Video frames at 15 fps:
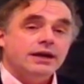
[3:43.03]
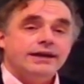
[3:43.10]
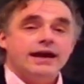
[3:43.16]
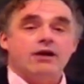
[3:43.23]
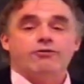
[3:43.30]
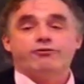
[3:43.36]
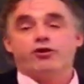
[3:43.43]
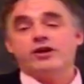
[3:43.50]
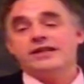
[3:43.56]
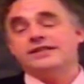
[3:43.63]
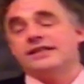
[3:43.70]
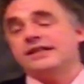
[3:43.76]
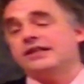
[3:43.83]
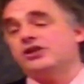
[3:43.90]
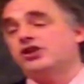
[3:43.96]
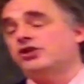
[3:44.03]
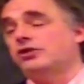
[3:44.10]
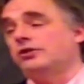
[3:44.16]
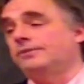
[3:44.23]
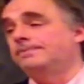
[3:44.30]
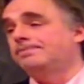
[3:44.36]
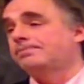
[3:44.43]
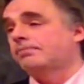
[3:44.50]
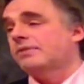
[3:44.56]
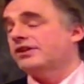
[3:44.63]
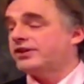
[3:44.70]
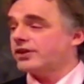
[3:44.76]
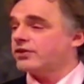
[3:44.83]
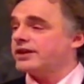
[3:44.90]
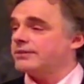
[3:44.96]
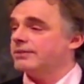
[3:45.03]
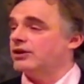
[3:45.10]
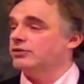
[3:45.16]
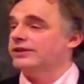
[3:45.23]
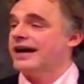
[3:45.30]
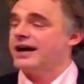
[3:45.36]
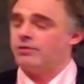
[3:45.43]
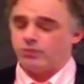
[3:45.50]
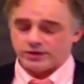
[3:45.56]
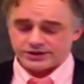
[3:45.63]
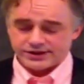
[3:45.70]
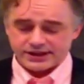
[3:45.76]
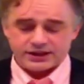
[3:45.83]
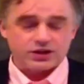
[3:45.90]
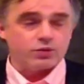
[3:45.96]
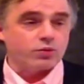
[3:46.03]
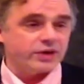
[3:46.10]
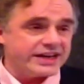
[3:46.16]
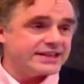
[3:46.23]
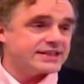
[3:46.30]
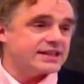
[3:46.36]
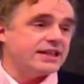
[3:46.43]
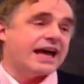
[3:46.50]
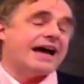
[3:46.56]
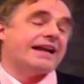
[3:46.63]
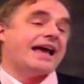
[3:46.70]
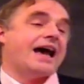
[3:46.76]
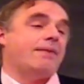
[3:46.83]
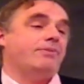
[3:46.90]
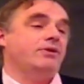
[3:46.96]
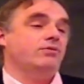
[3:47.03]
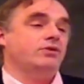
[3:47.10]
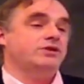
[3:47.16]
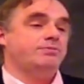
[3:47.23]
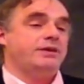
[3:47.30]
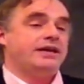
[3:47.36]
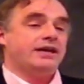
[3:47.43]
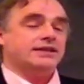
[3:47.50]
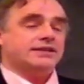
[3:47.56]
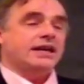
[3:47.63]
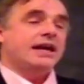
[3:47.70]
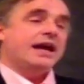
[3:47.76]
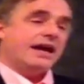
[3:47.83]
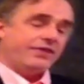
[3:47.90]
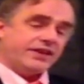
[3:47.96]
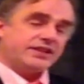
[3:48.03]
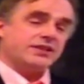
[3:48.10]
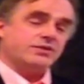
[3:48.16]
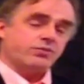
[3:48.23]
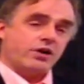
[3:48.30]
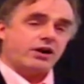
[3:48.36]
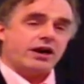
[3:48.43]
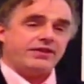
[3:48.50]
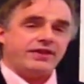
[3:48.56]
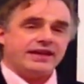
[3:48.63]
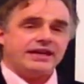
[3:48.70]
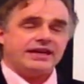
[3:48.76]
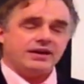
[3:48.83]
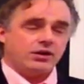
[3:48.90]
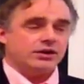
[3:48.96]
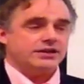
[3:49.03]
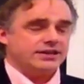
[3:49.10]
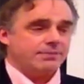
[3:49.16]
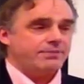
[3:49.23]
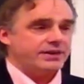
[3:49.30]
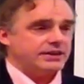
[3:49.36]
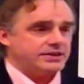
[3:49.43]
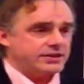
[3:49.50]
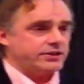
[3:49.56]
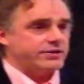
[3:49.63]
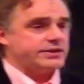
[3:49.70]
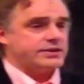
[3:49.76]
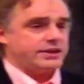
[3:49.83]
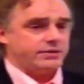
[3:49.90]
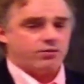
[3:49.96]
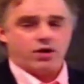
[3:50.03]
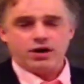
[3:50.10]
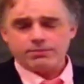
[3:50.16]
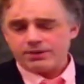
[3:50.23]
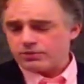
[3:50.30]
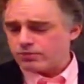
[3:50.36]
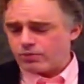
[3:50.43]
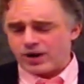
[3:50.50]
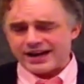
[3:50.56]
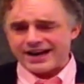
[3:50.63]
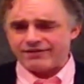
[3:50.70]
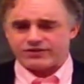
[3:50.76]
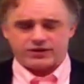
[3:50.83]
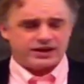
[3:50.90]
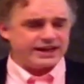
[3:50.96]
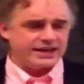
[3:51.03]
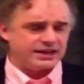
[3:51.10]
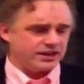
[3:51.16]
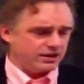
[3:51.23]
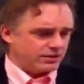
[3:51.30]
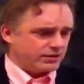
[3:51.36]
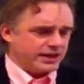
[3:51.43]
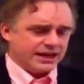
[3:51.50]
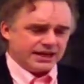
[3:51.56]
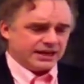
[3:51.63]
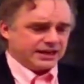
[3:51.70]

Now, Freud's initial theory about that was that the reason that happened was because, and this is where I think he got something seriously wrong, but whatever, like, you know,